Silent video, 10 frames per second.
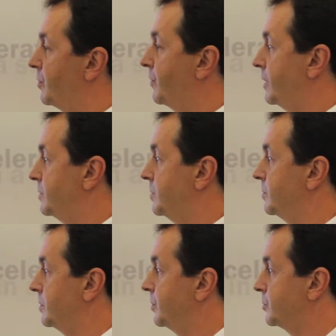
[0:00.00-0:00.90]
provides
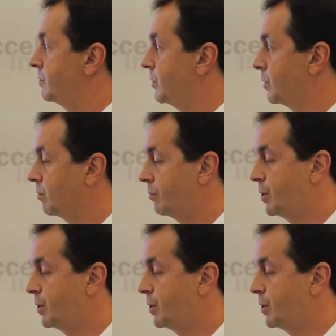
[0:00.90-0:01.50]
the most real